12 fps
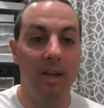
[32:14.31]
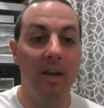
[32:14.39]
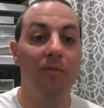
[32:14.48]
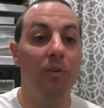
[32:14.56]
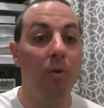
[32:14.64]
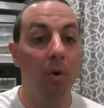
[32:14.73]
And
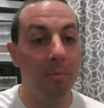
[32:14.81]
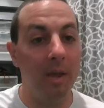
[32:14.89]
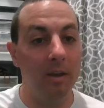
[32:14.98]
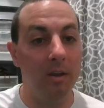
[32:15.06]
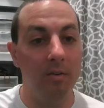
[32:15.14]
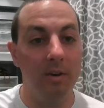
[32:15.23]
if your
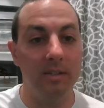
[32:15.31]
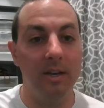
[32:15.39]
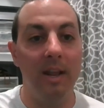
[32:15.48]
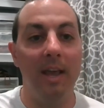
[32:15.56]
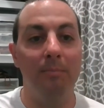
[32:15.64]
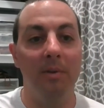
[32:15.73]
Petco doesn't
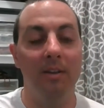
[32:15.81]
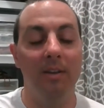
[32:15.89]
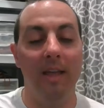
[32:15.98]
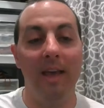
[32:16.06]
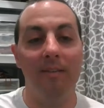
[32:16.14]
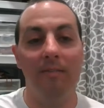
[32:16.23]
have
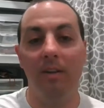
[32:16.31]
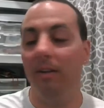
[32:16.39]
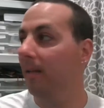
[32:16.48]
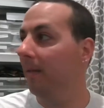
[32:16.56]
it,